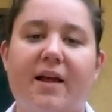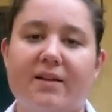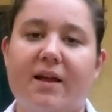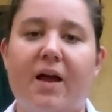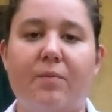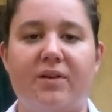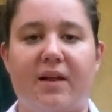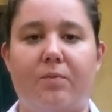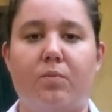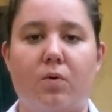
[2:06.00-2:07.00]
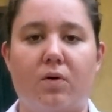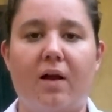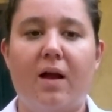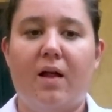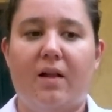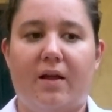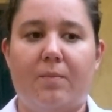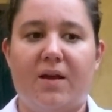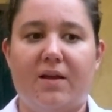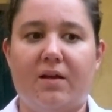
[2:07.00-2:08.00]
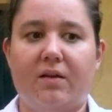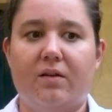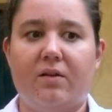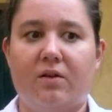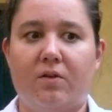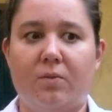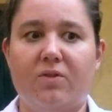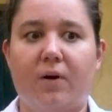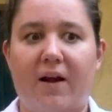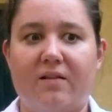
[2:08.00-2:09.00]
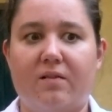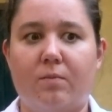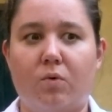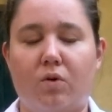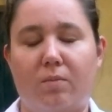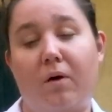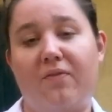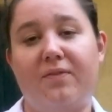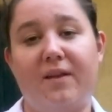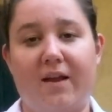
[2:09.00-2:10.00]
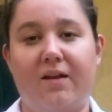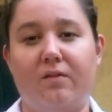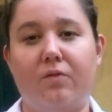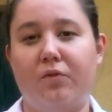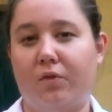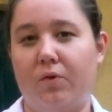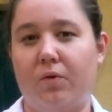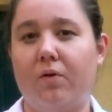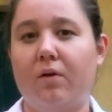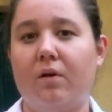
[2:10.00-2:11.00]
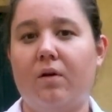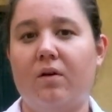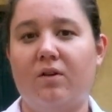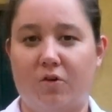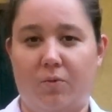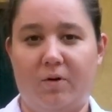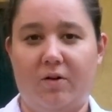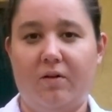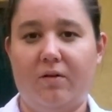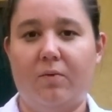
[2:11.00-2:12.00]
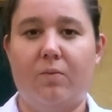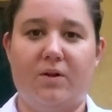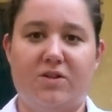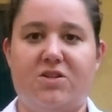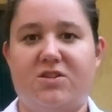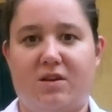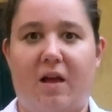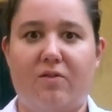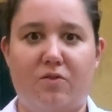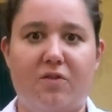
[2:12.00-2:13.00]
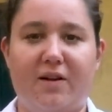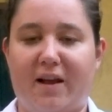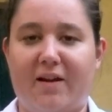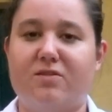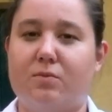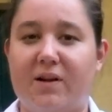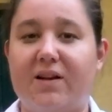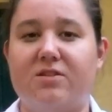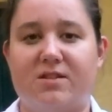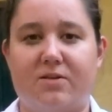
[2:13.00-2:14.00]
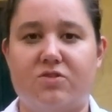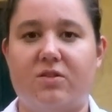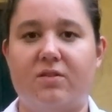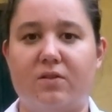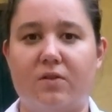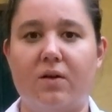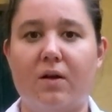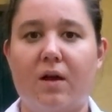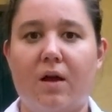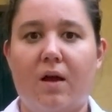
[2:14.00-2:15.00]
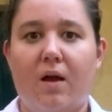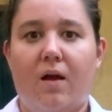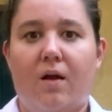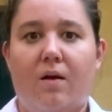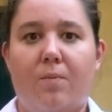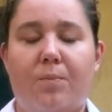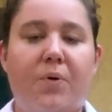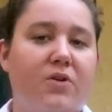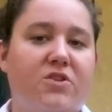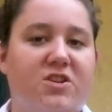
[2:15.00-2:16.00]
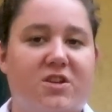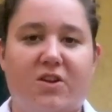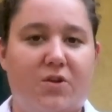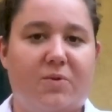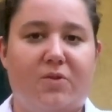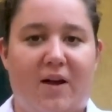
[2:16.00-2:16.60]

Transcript: like that, but like more like making human rights more mundane through humor, which I do think like is really essential to push human